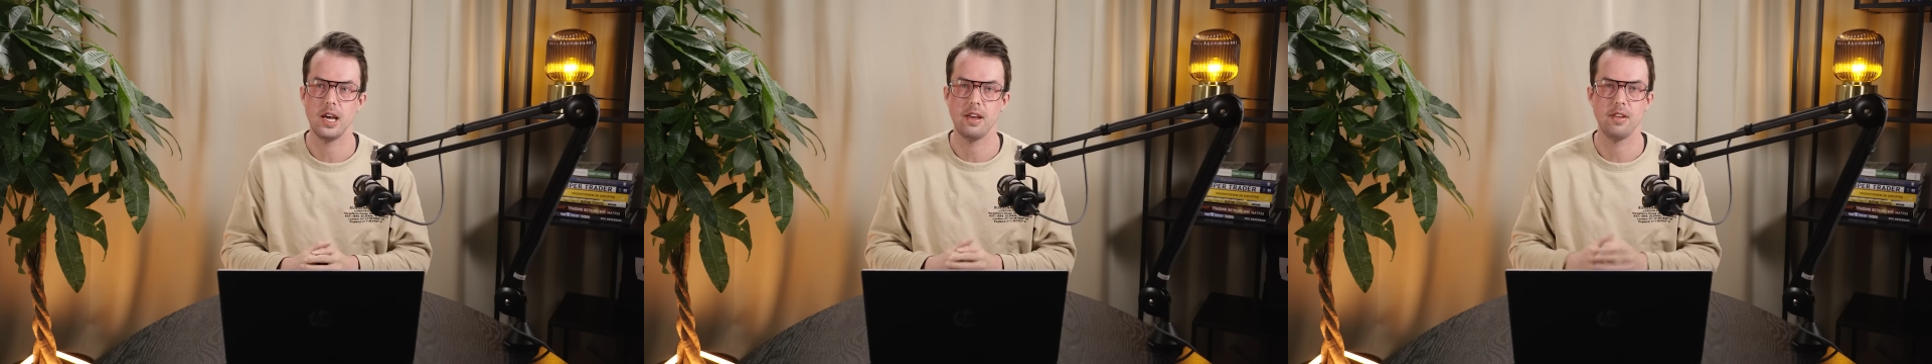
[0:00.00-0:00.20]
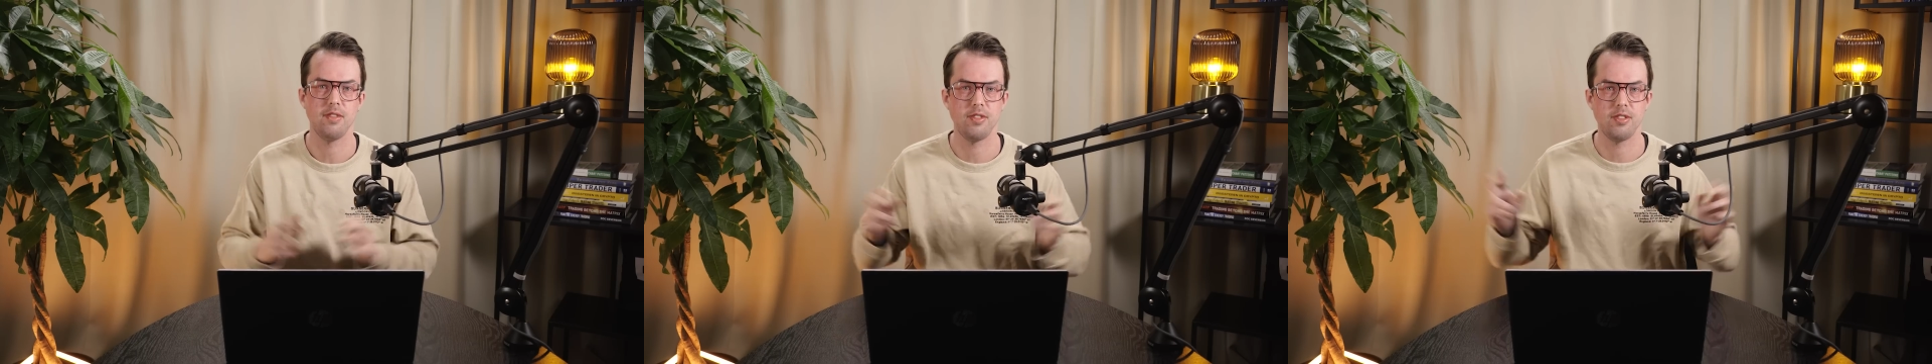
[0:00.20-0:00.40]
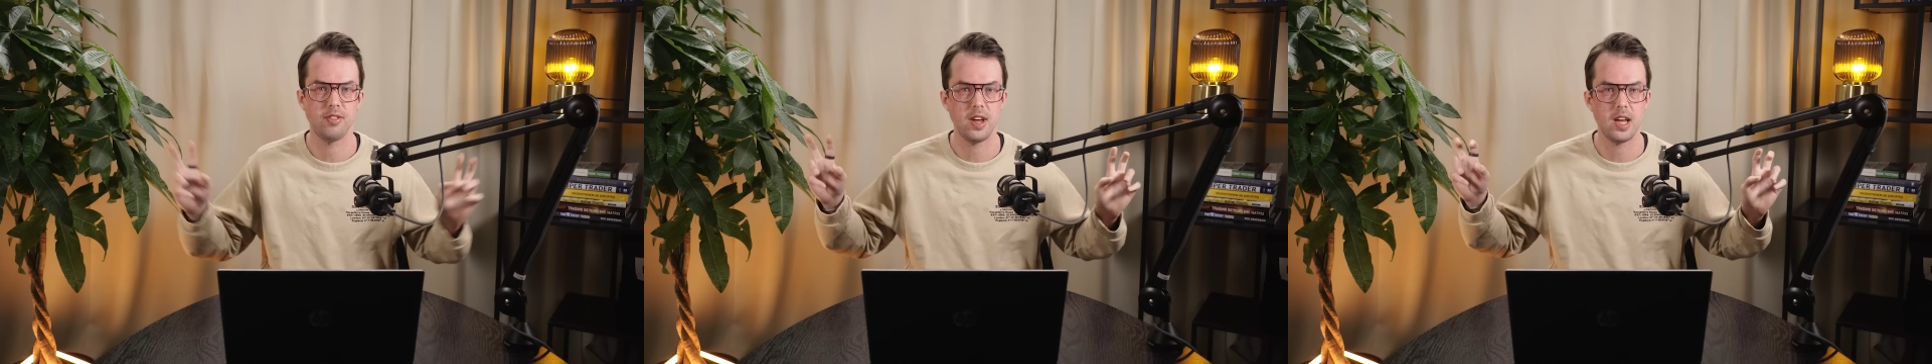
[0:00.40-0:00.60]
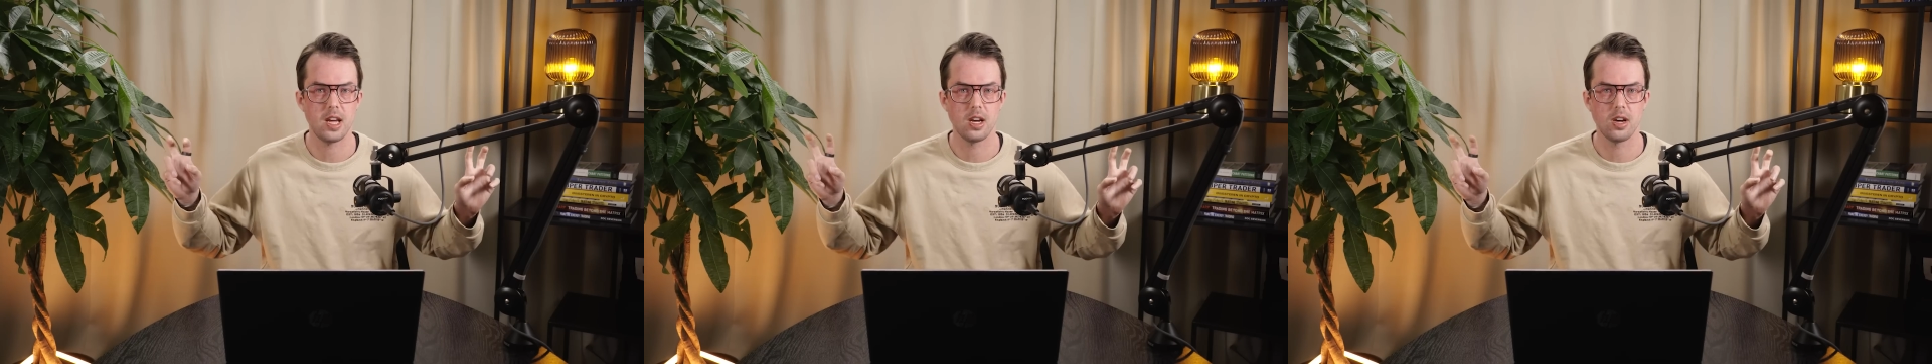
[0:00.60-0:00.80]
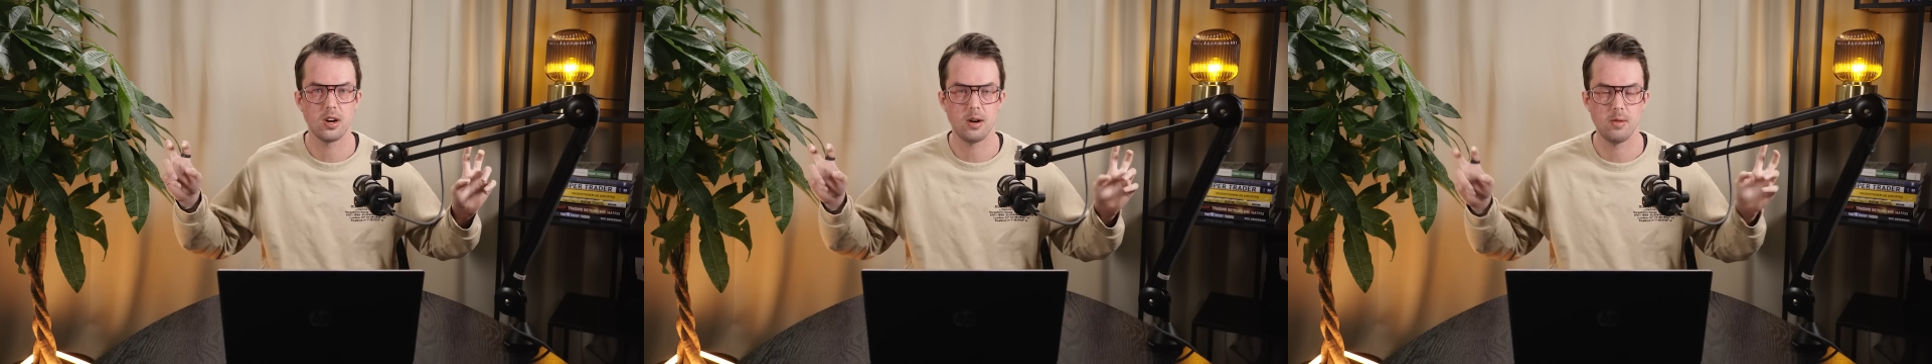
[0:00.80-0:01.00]
a
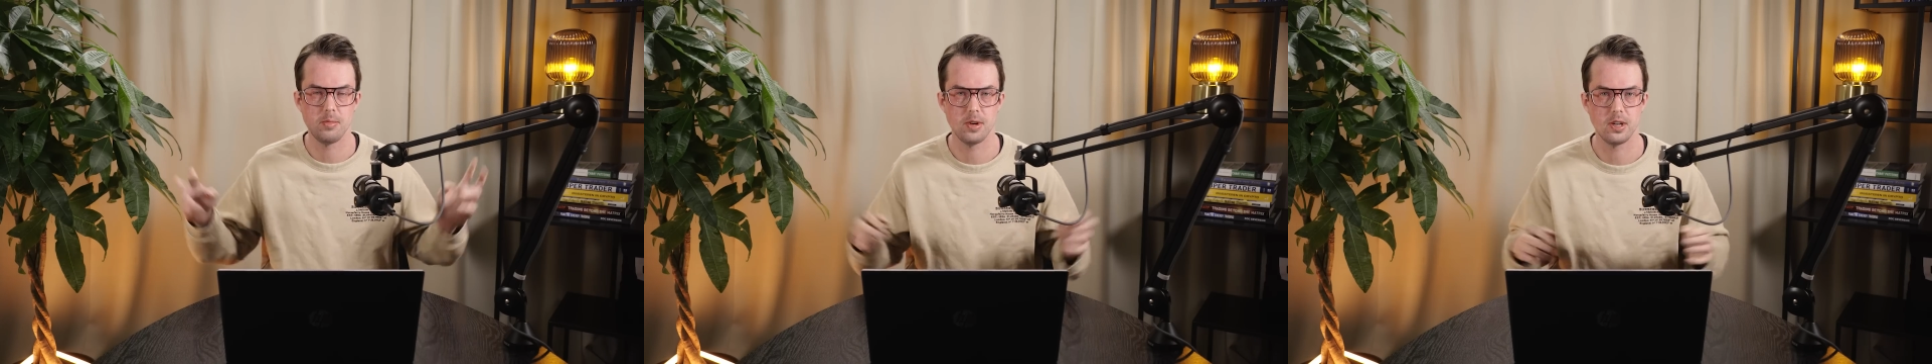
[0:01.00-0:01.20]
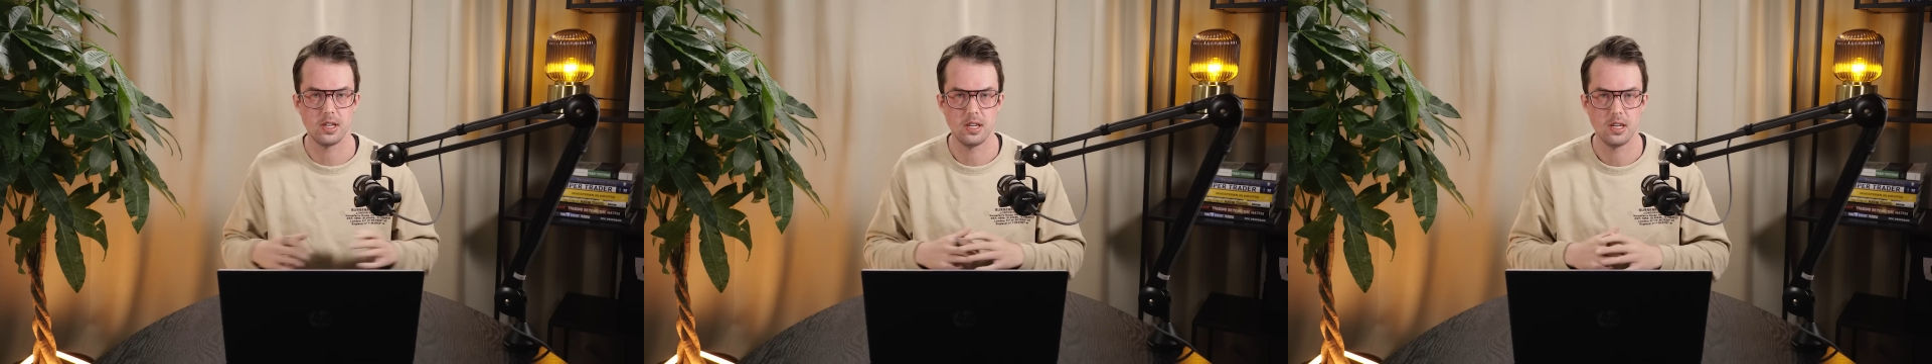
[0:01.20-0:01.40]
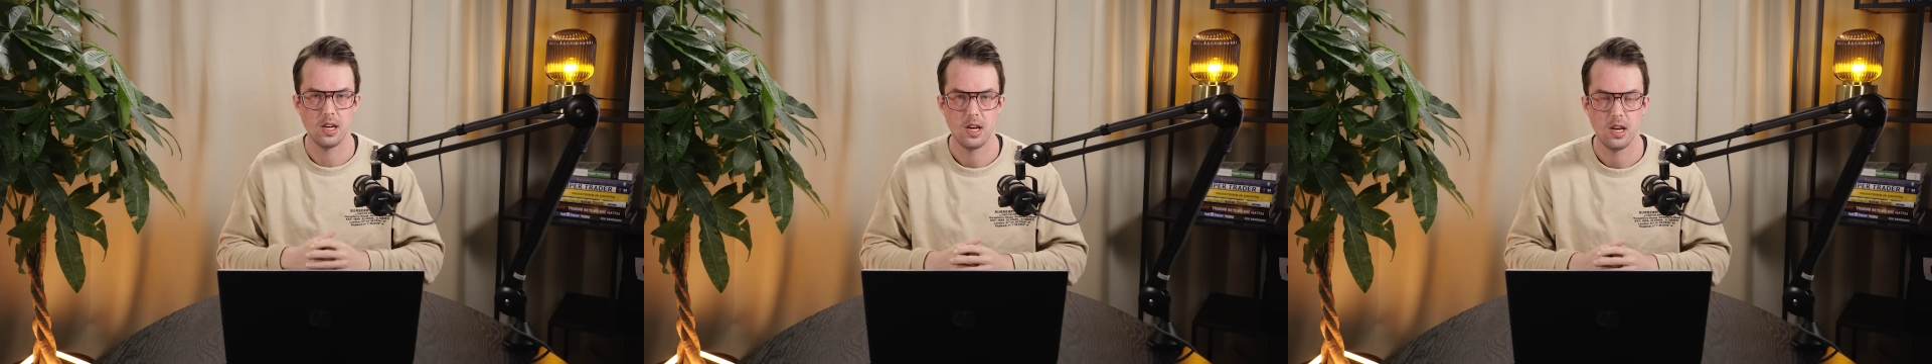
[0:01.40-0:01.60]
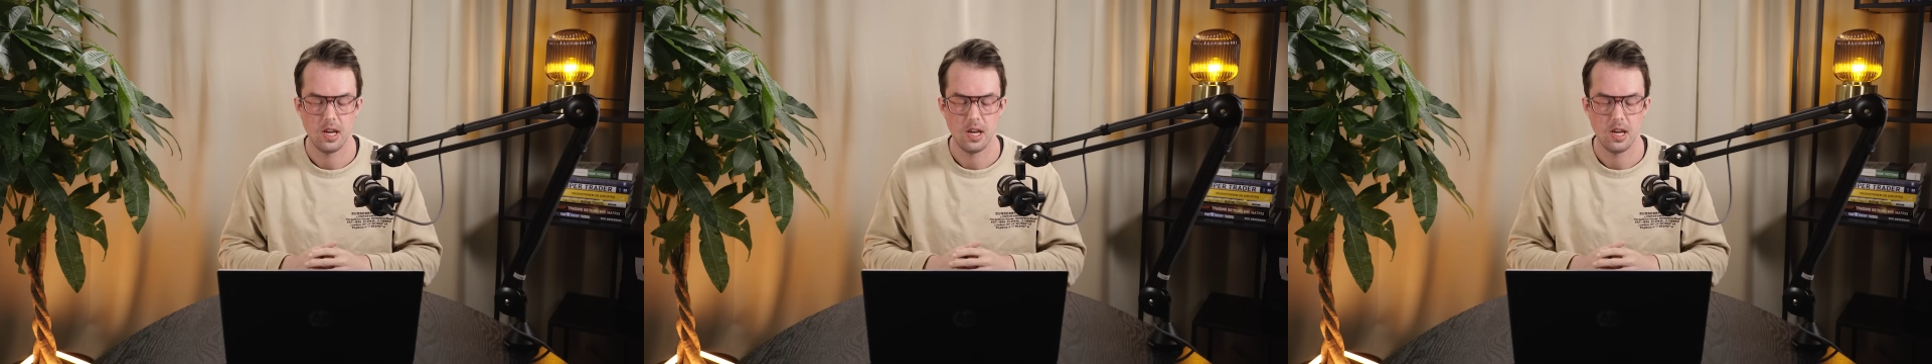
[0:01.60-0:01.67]
fake company.